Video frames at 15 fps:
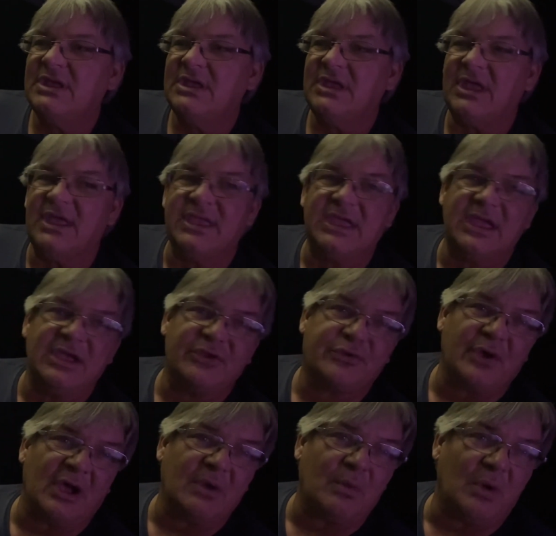and get your
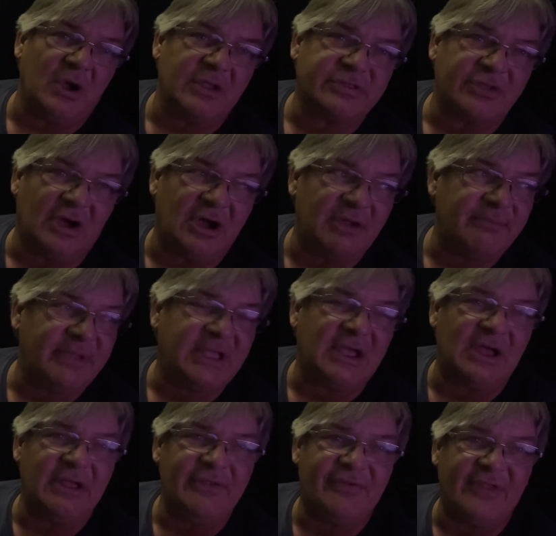truck worked on
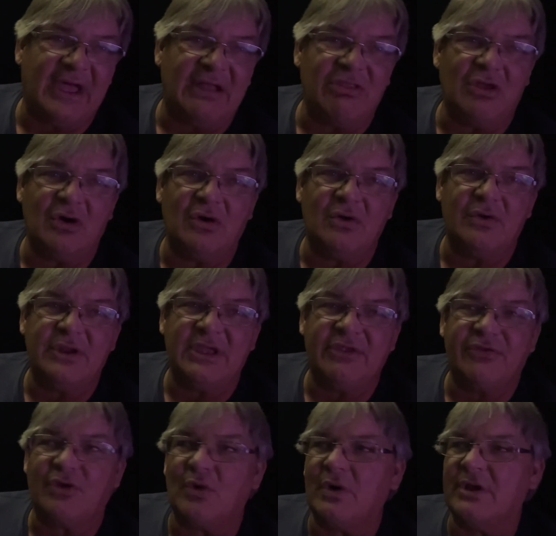because that load
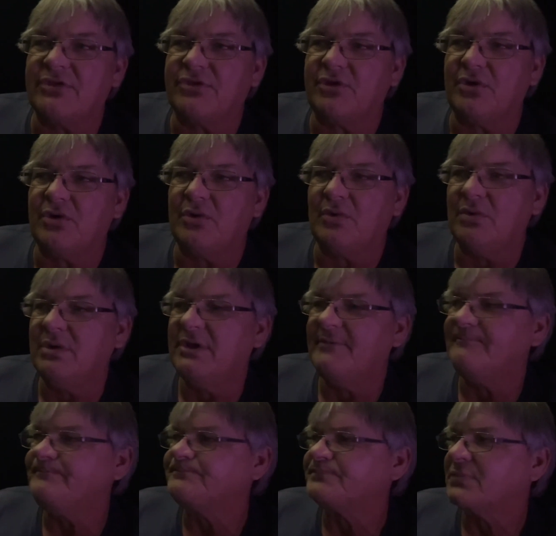is going to
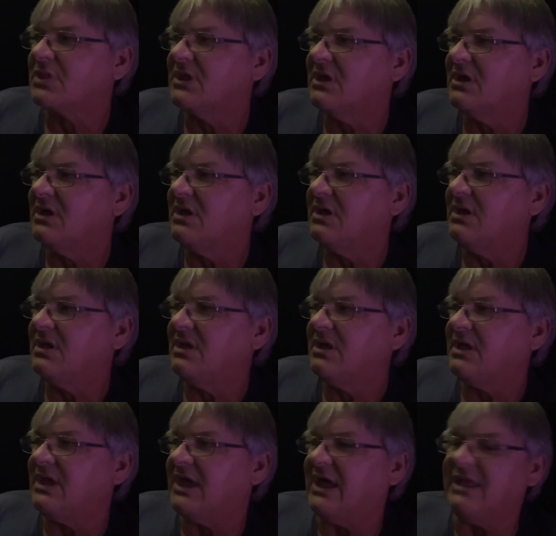
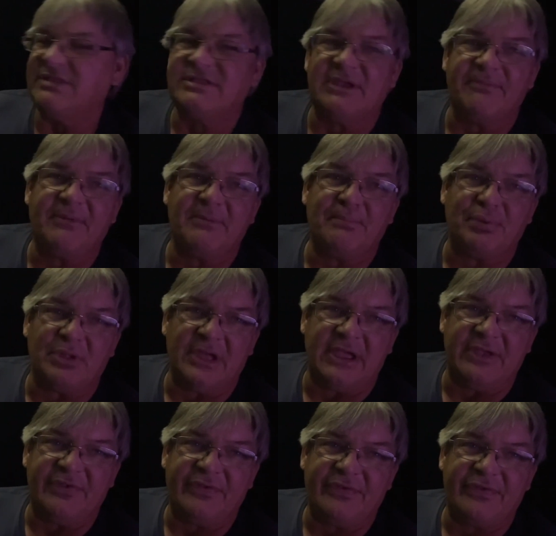a different
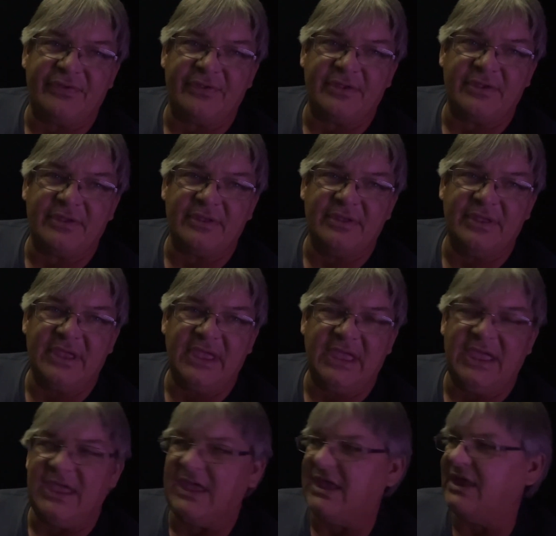place
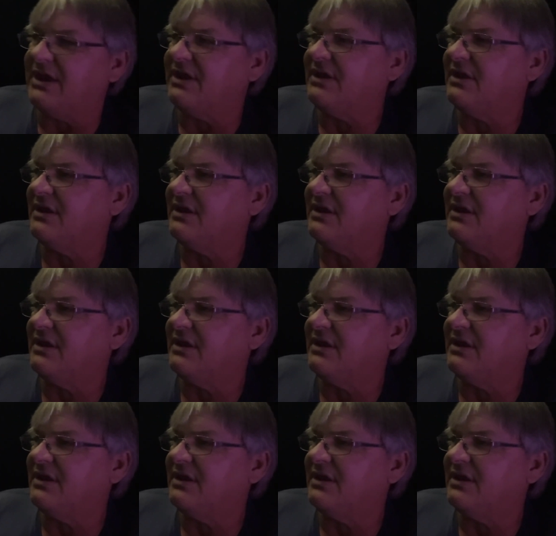and